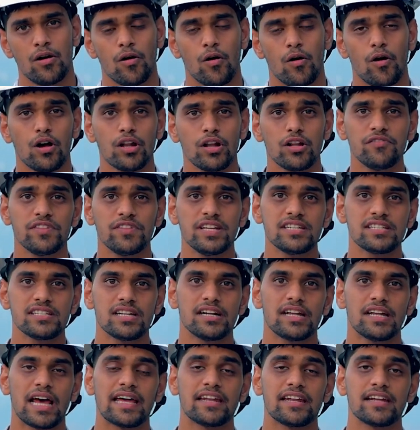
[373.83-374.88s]
All of these are
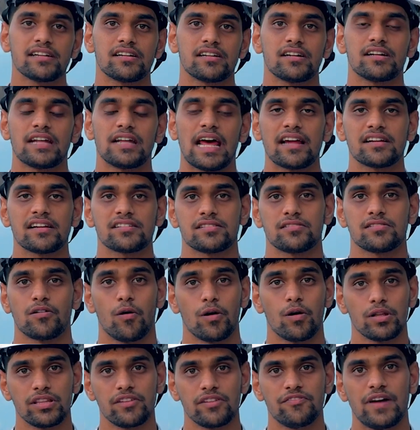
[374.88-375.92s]
direct attacks
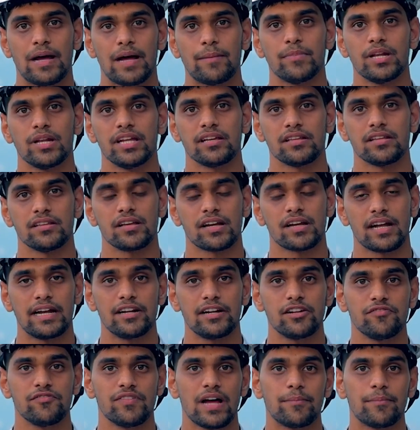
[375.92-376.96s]
on the family, the
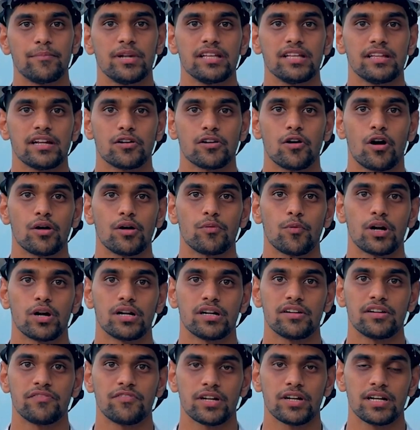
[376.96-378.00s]
kind of family that God
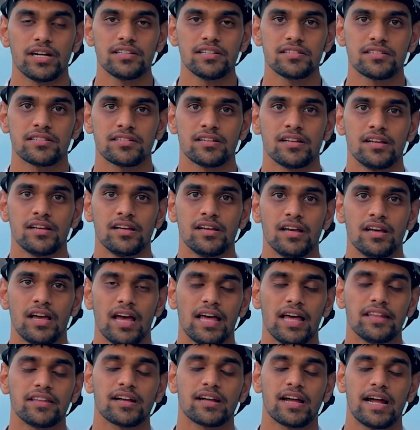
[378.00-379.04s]
wanted for us
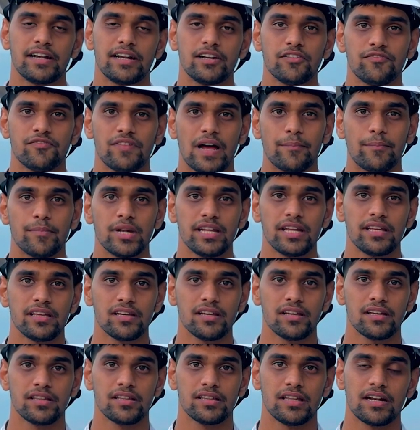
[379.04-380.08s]
and the kind of family
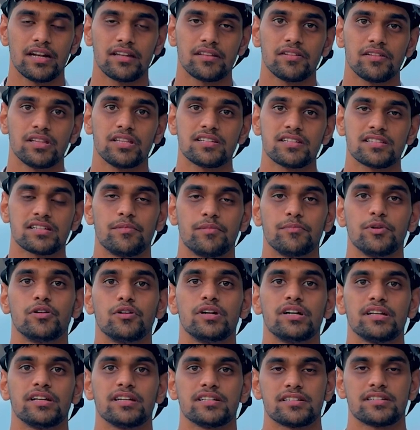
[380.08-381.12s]
that this
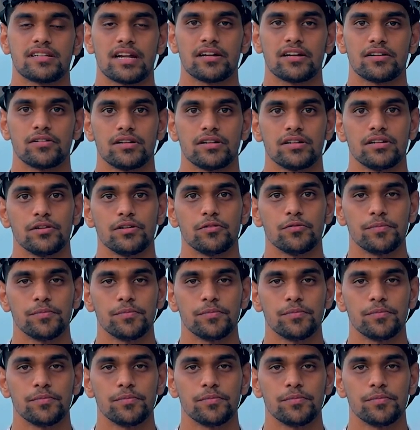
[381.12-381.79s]
community is trying to renew.